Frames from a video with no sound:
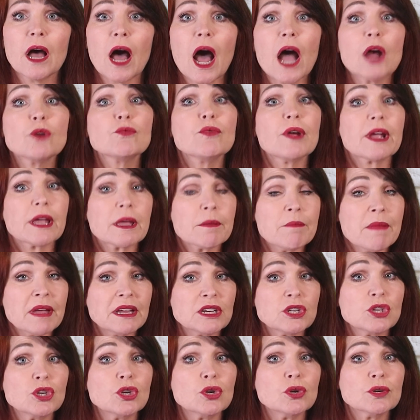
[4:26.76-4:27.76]
I
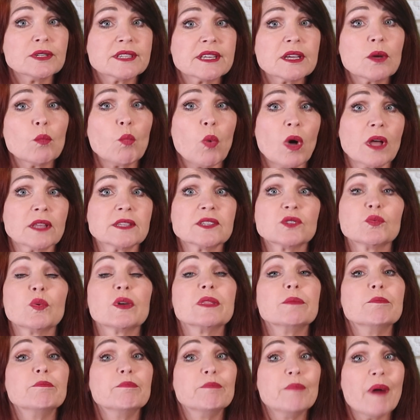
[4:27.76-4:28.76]
recommend using ones
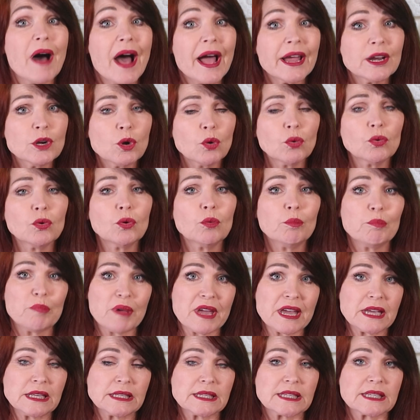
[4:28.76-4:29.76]
with binaural
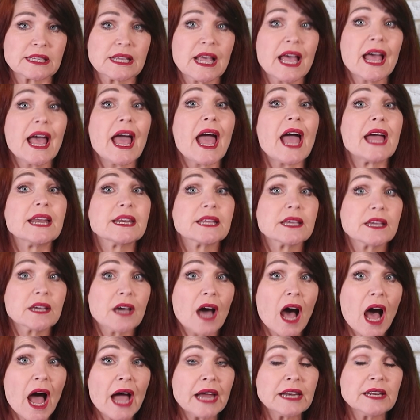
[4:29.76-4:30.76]
beats and
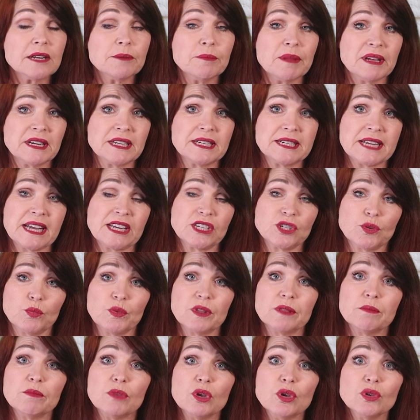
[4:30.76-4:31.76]
guided meditation
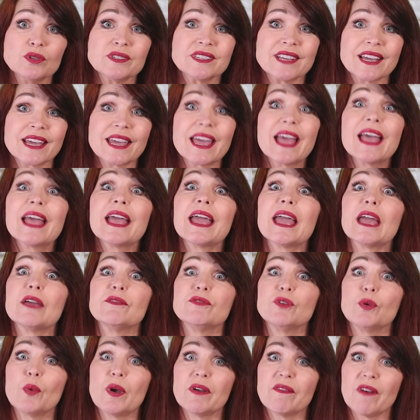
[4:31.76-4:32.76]
with music
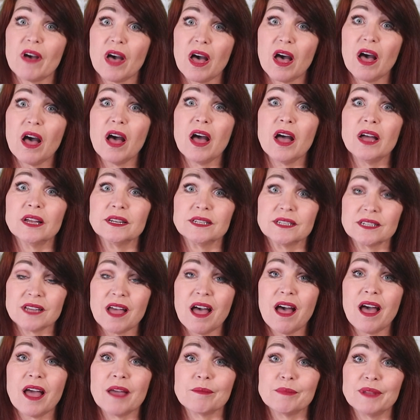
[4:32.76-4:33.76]
if you have a hard
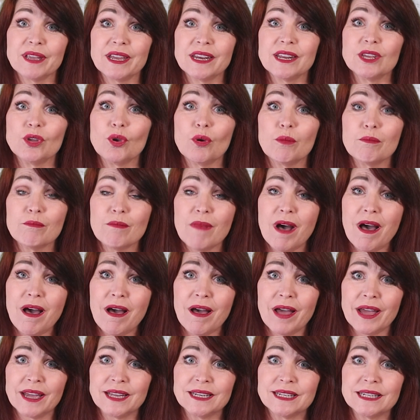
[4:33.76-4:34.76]
time getting your
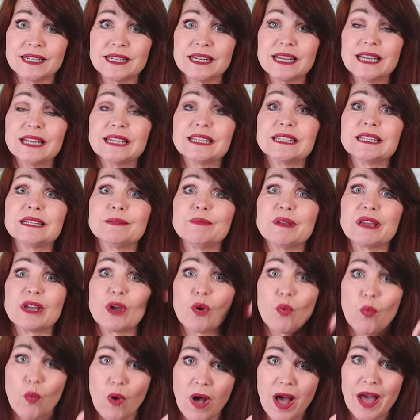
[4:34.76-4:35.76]
mind to be
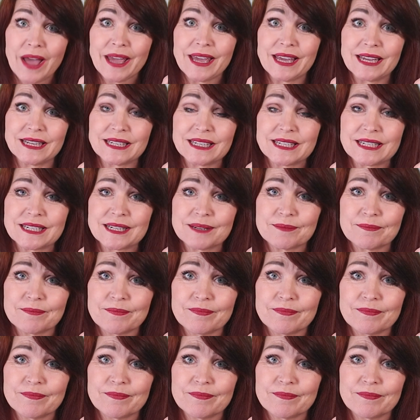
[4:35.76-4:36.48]
quiet.